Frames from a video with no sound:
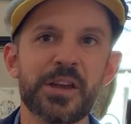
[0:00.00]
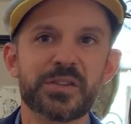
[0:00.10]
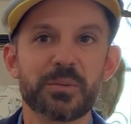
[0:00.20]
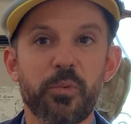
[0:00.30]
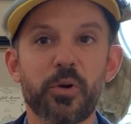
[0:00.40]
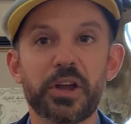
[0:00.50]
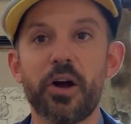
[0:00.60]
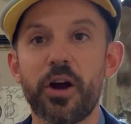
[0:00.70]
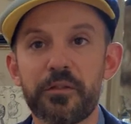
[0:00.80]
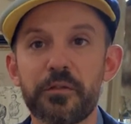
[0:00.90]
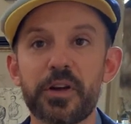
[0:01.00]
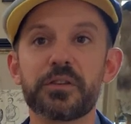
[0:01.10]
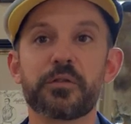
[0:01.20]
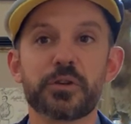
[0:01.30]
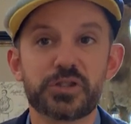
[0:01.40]
supporting our
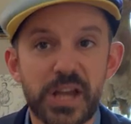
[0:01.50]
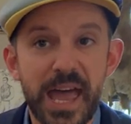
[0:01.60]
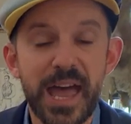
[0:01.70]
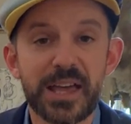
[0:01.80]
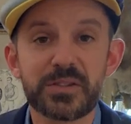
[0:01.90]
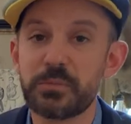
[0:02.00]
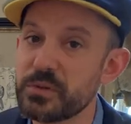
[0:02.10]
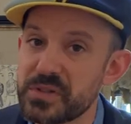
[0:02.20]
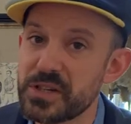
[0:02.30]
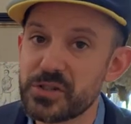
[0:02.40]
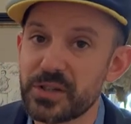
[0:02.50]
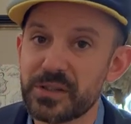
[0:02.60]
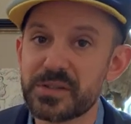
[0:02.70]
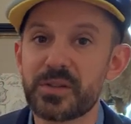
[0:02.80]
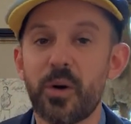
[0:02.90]
fund for jazz
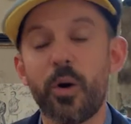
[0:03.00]
musicians.